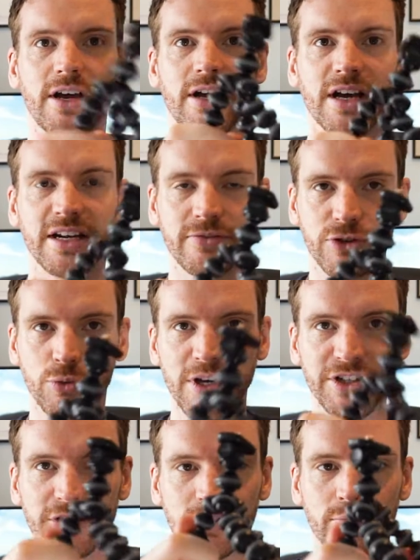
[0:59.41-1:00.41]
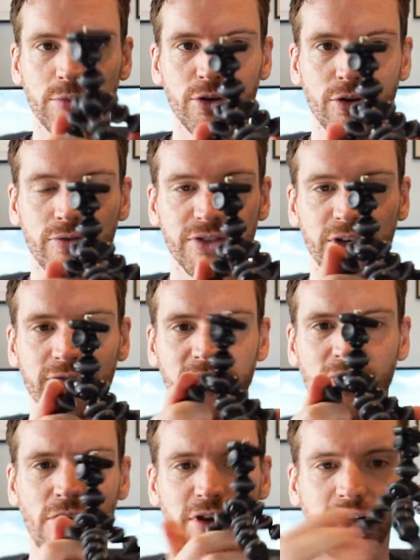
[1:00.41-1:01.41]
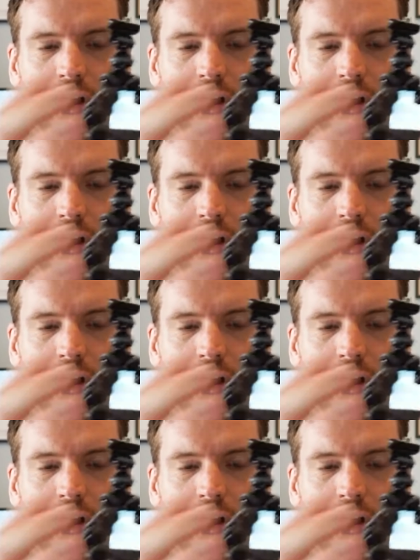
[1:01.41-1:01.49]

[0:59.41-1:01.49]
kind of twist and move, so if you've only